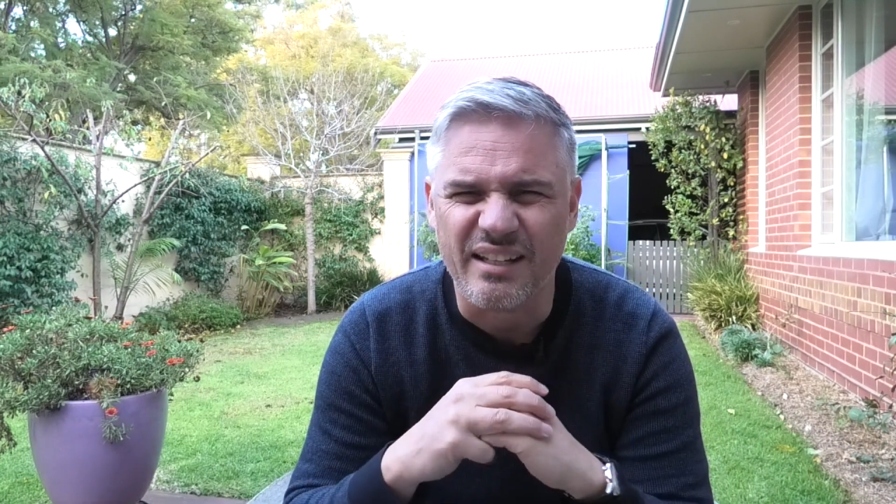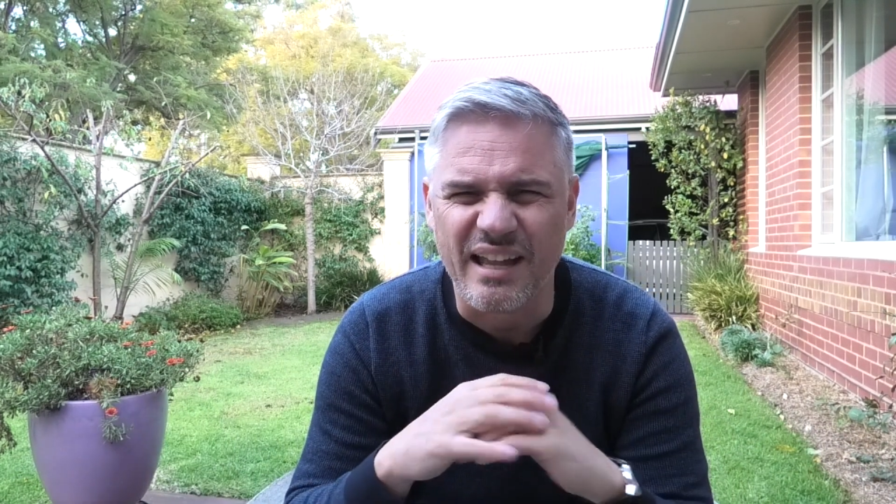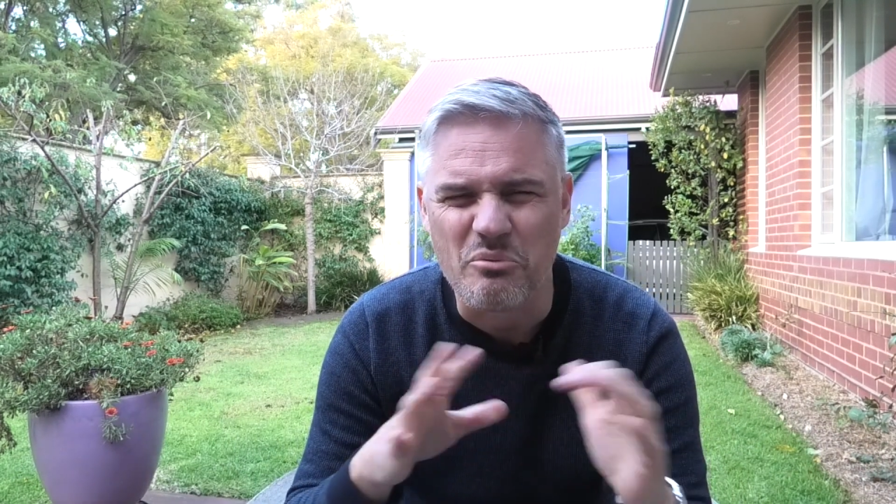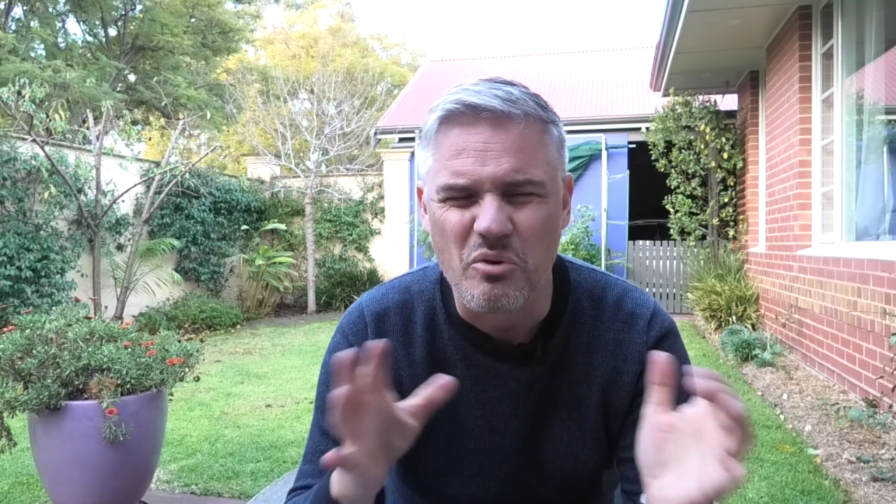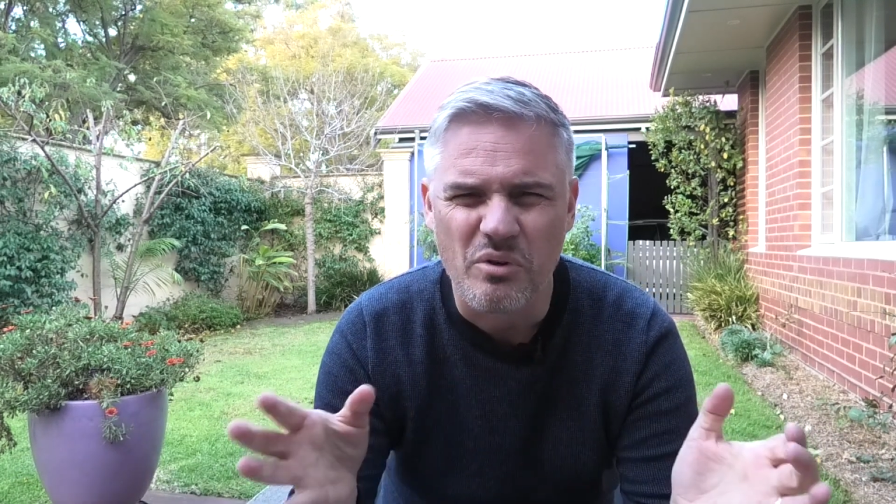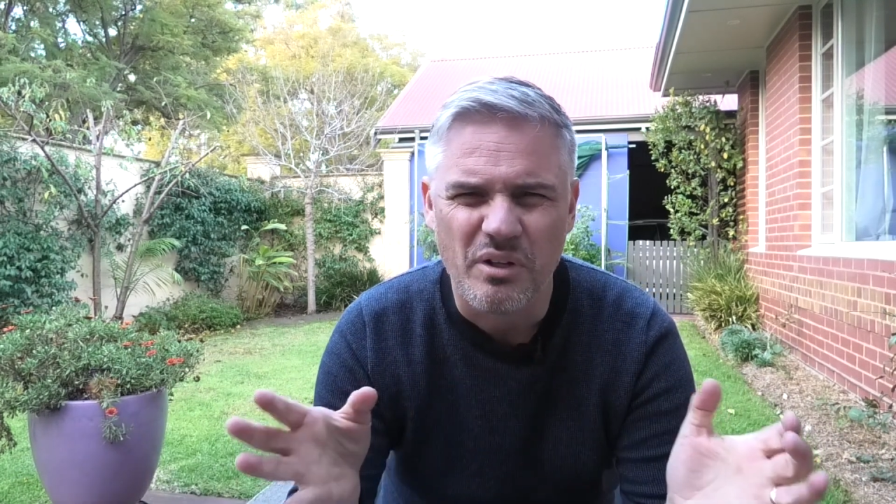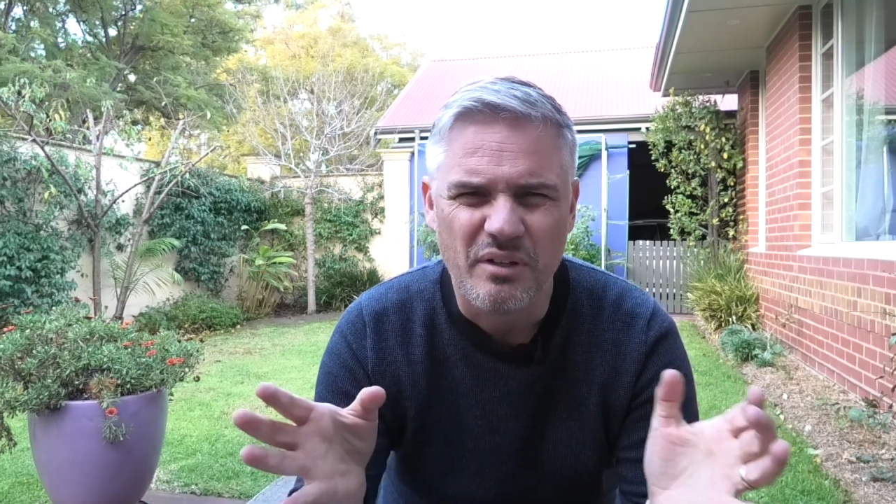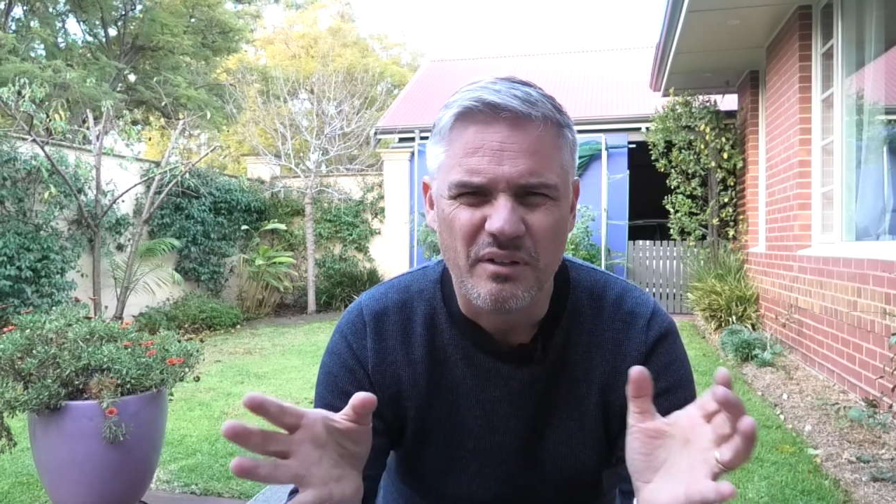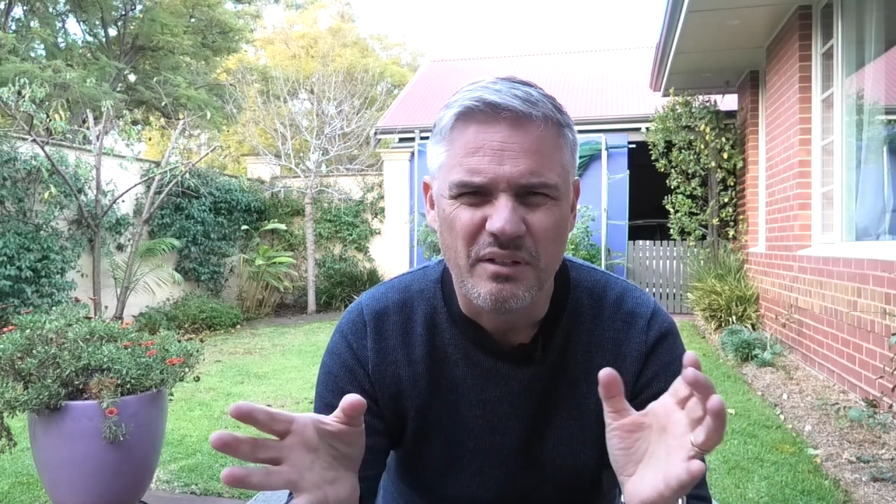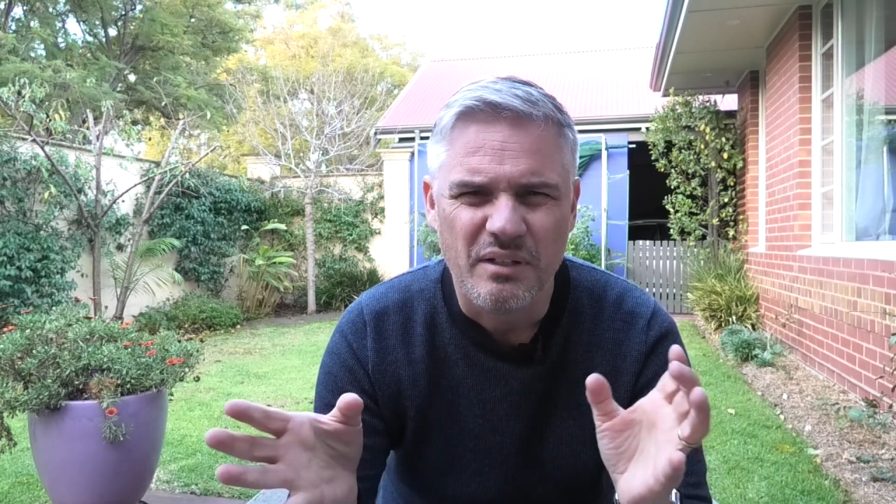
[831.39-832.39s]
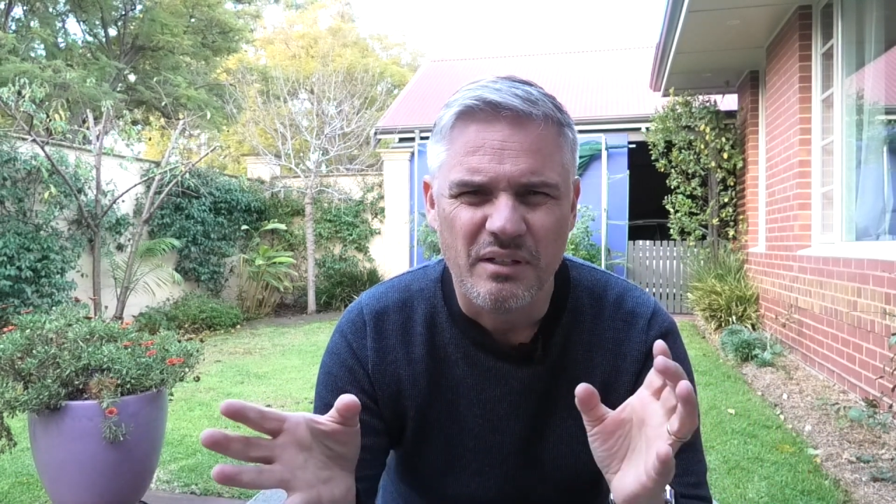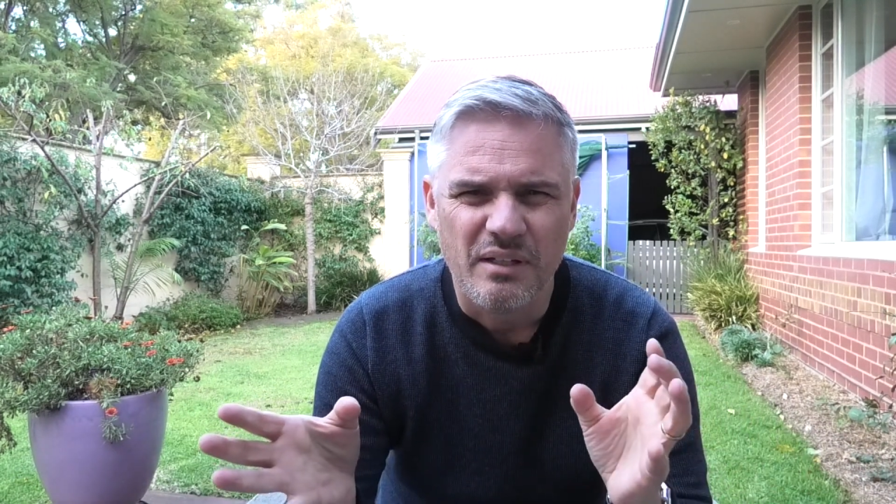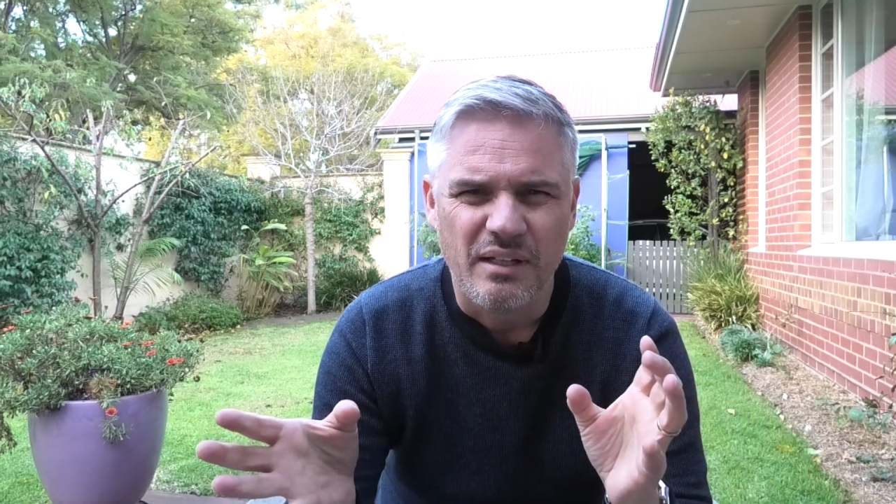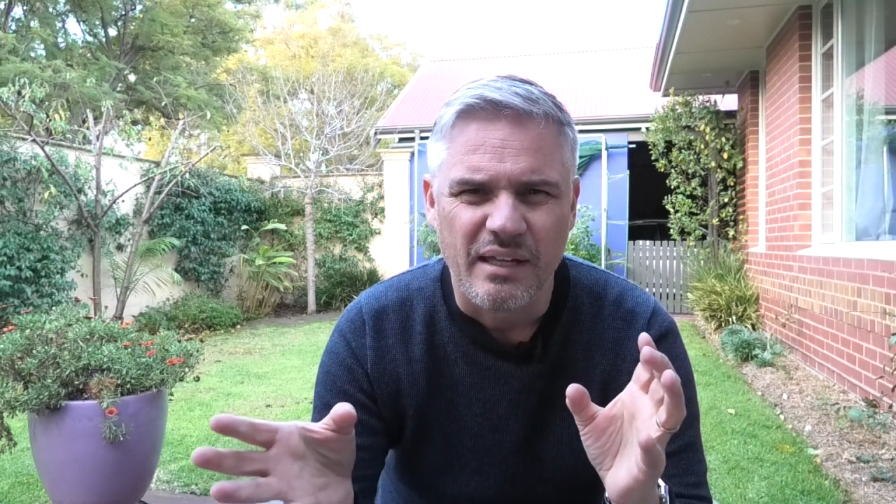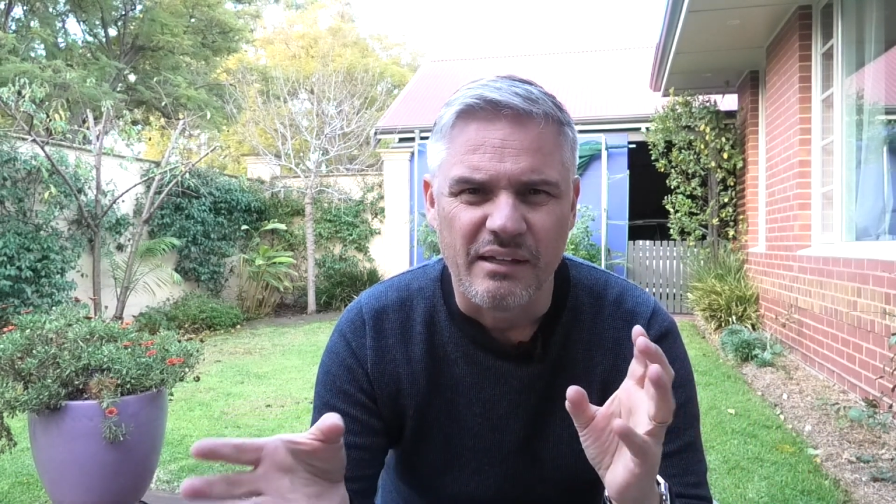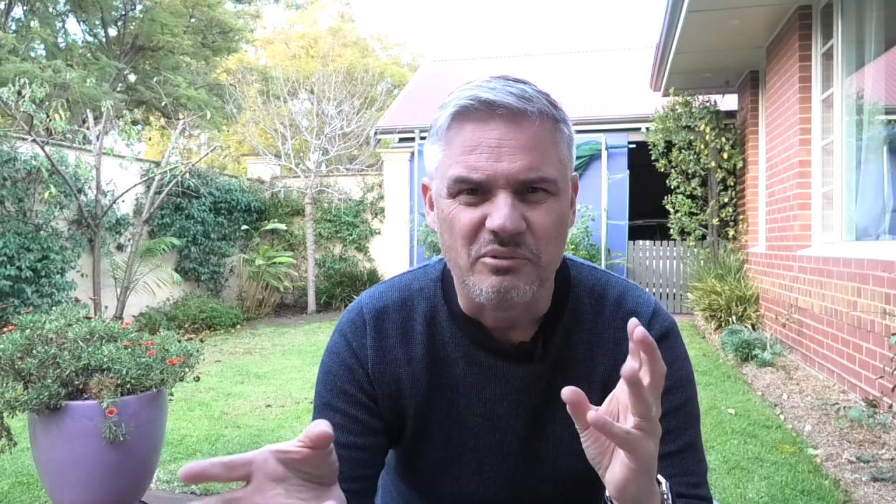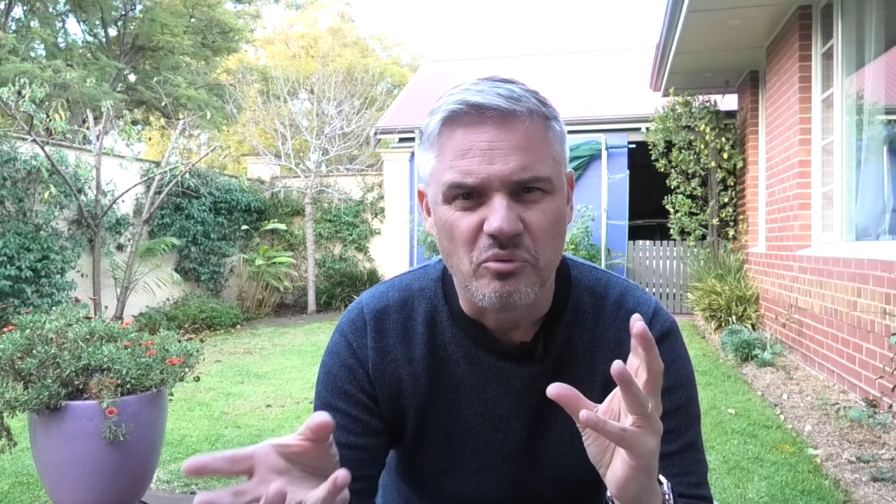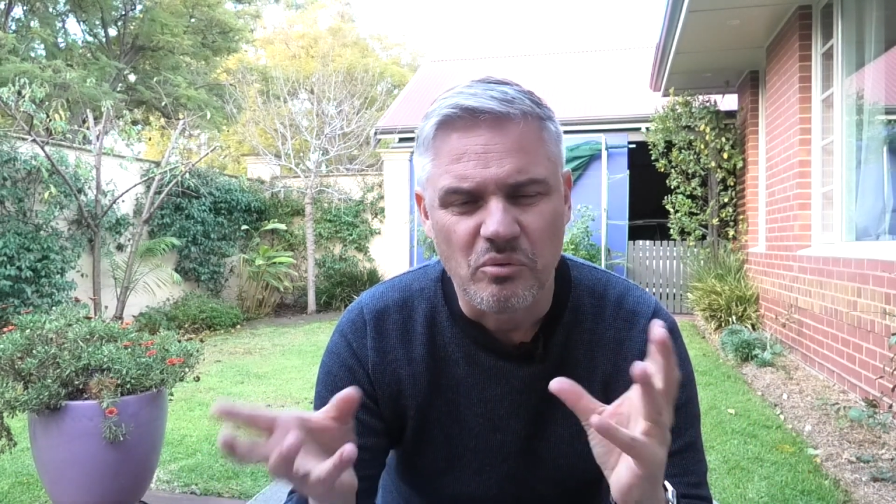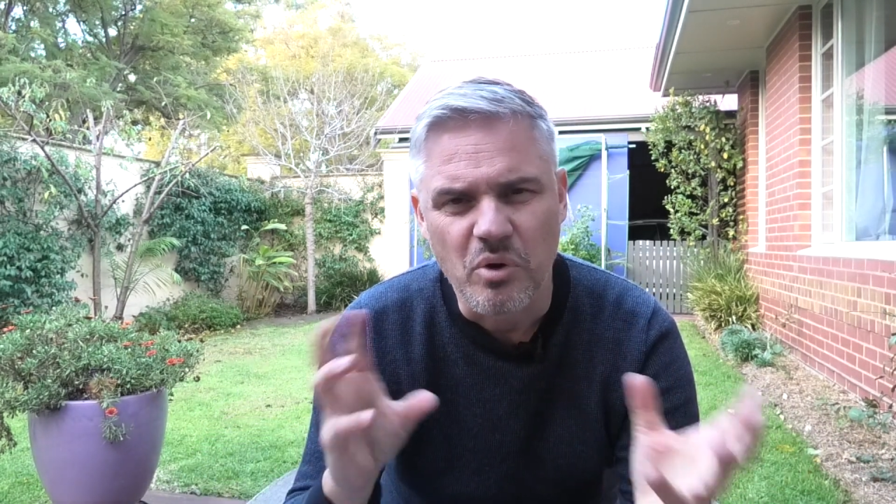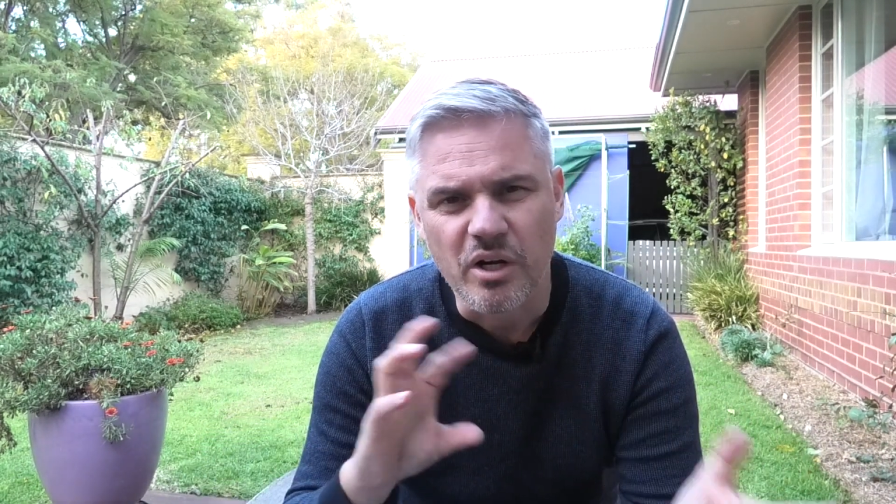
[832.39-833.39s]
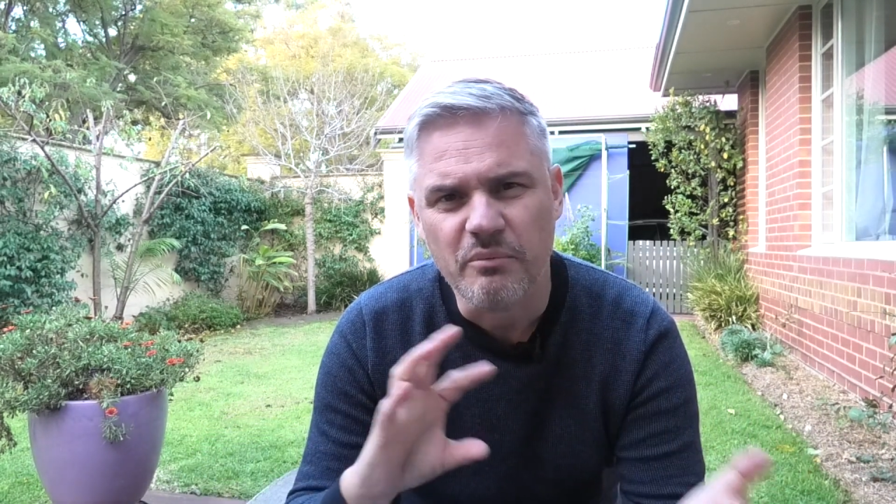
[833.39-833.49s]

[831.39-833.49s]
okay, well, what